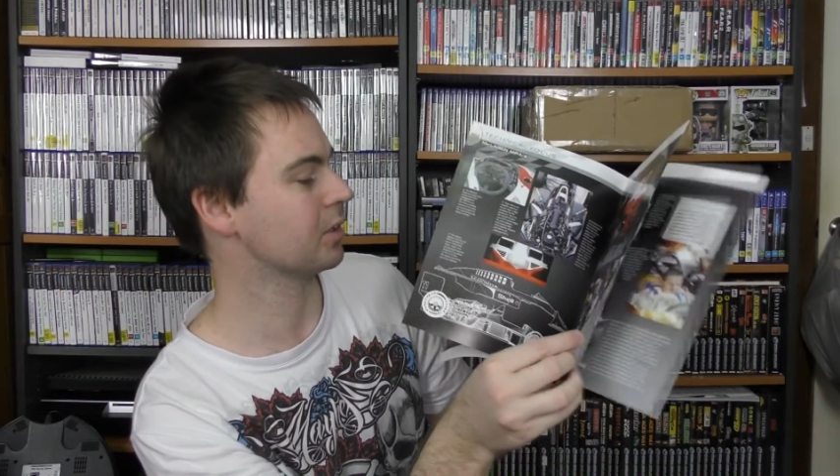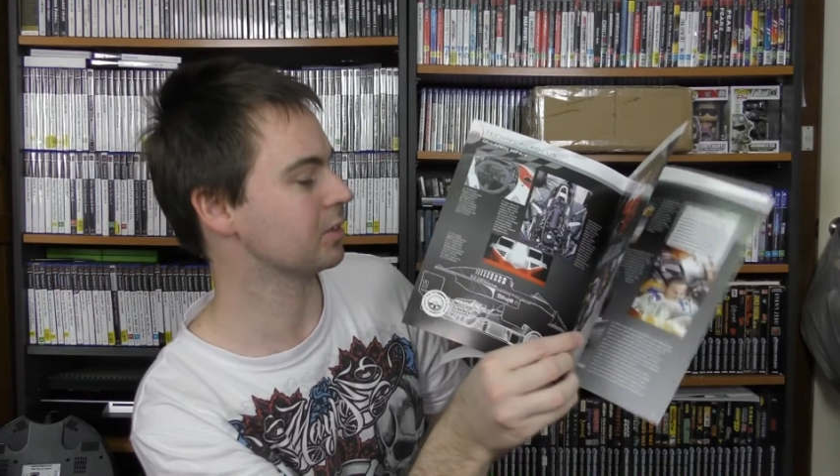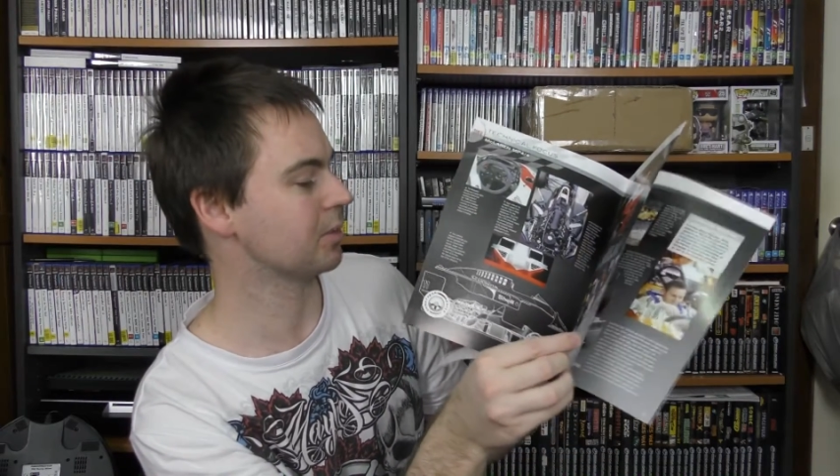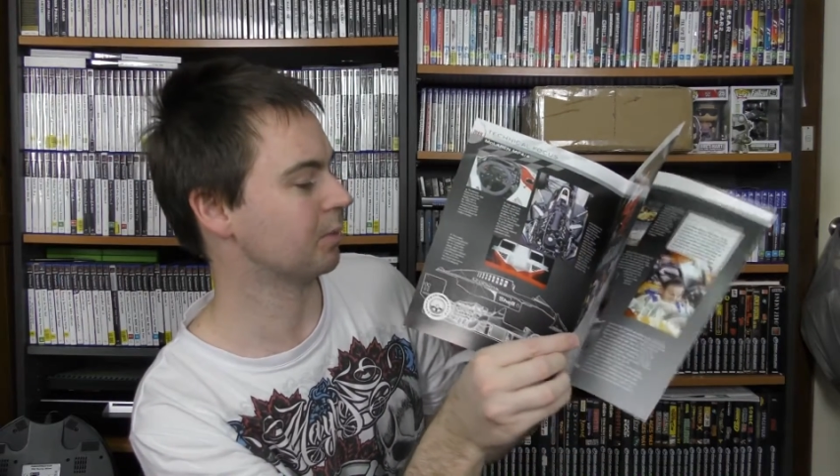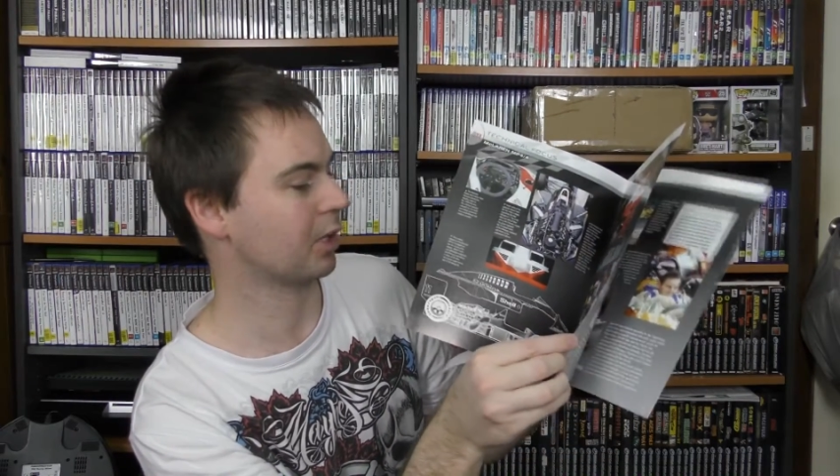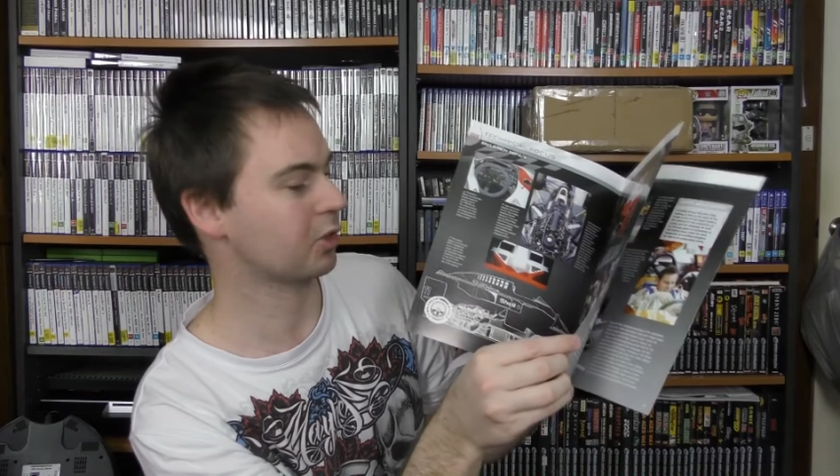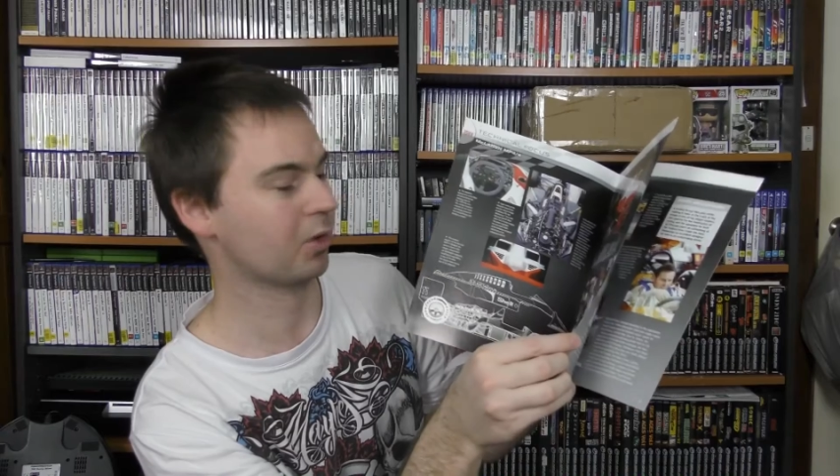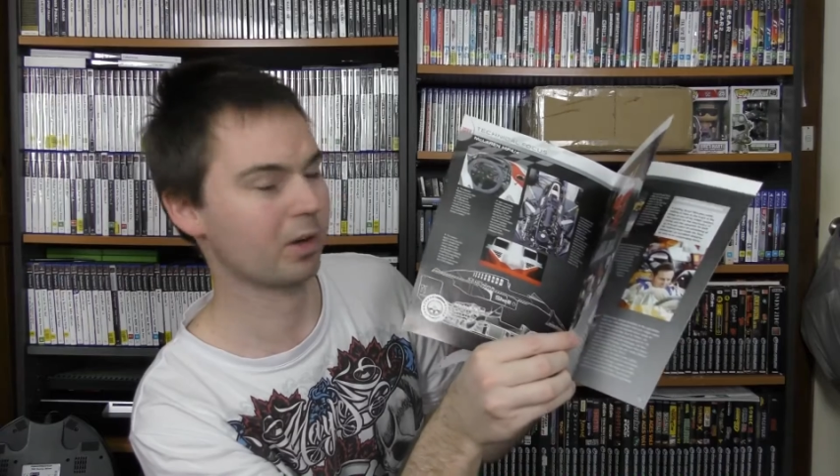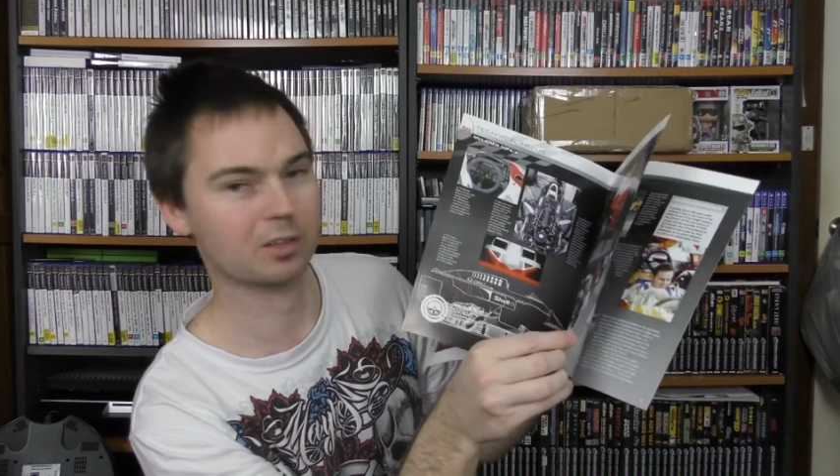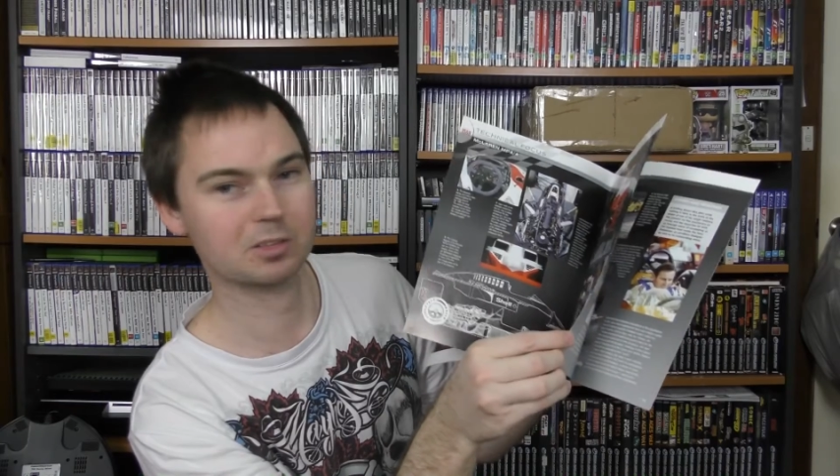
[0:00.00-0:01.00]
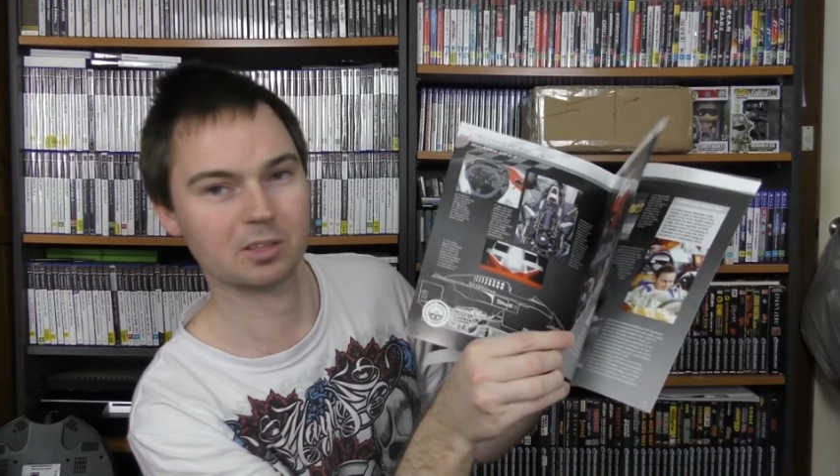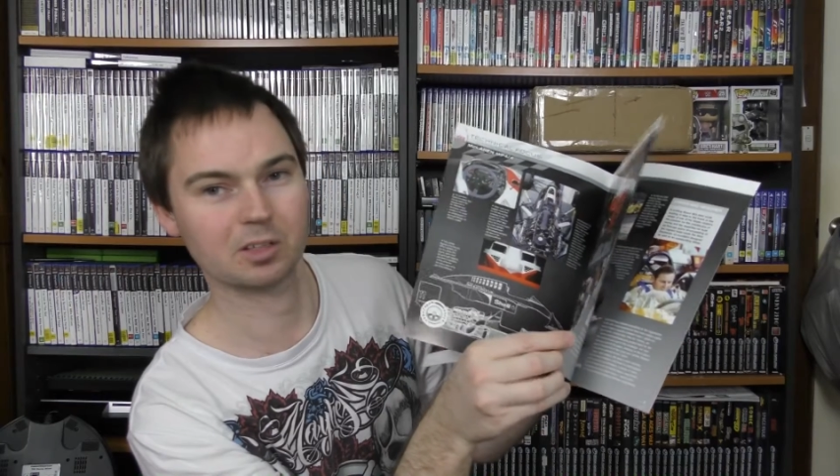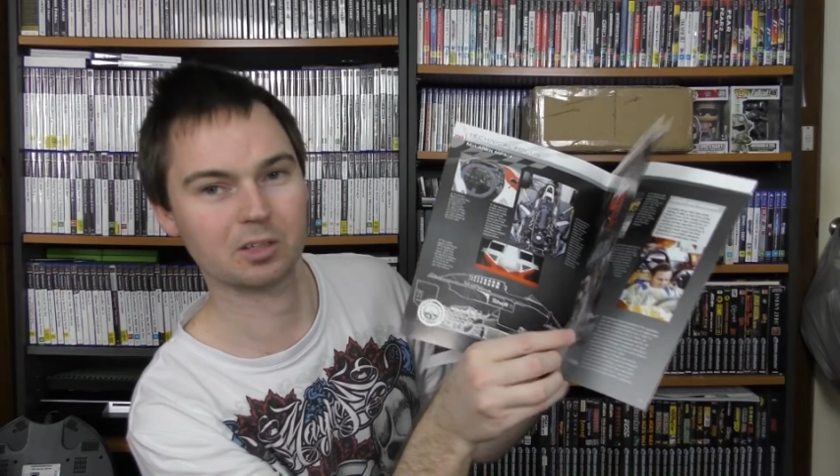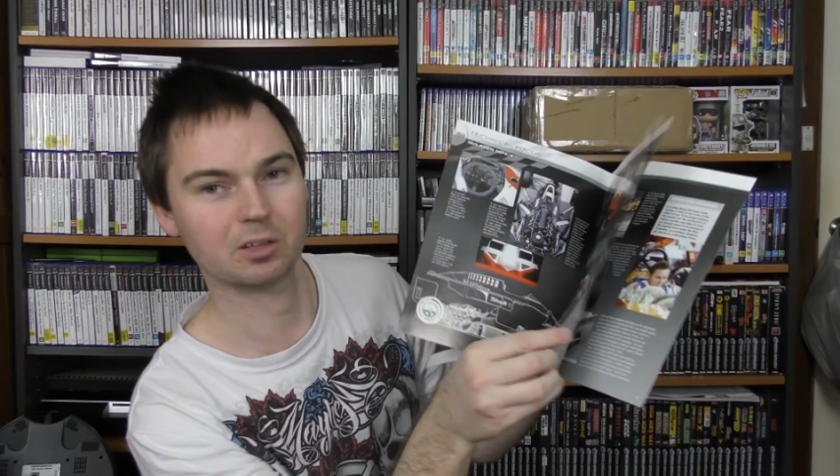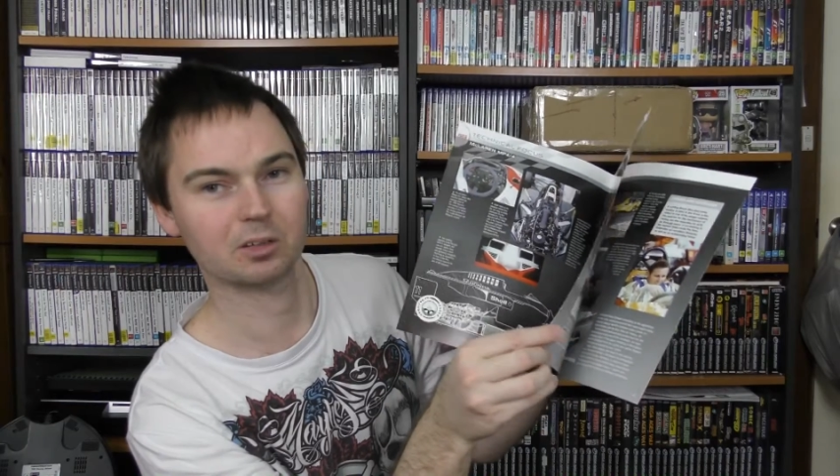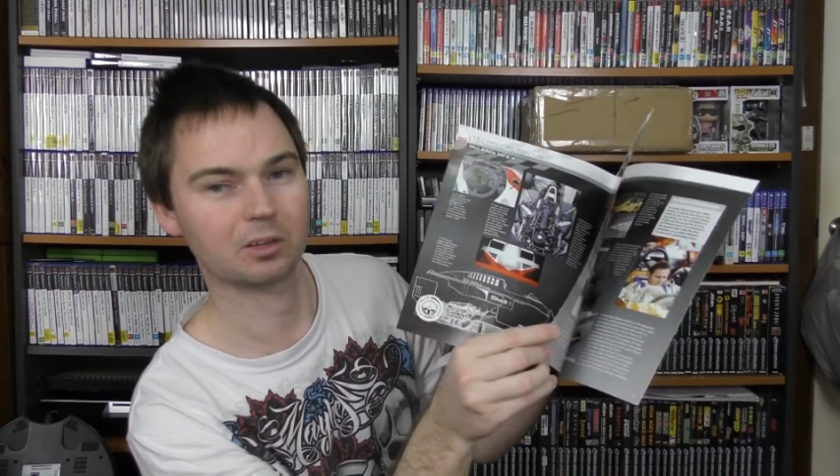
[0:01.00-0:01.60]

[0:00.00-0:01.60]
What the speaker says: and some electronics and the